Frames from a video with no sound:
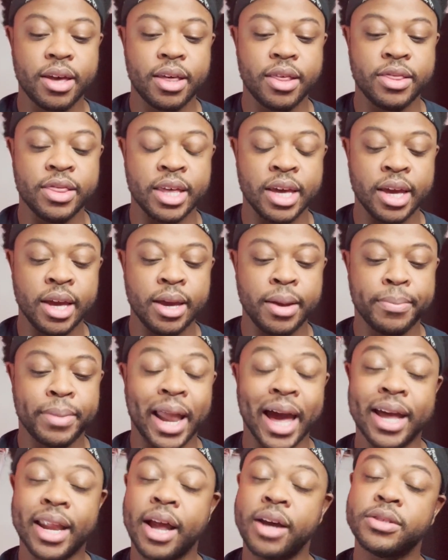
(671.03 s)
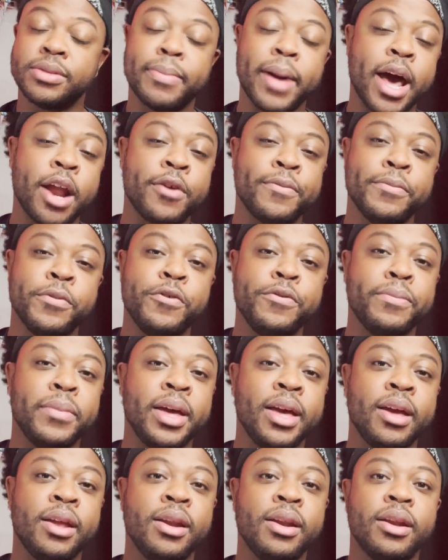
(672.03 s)
the Black Lives Matter
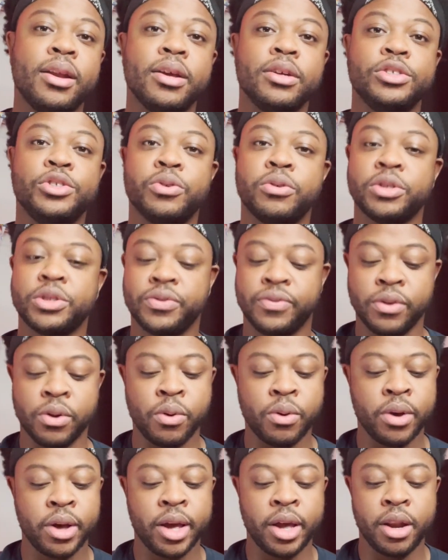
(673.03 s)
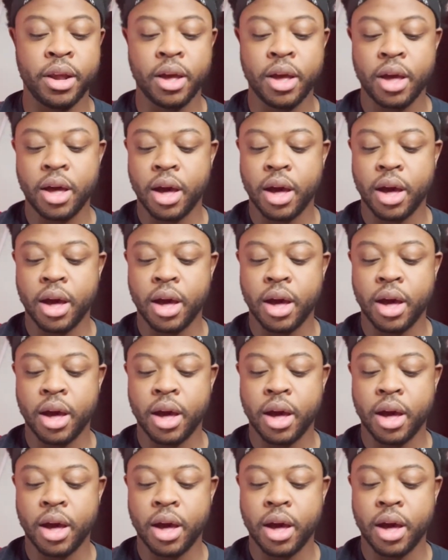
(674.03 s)
movement, George Floyd,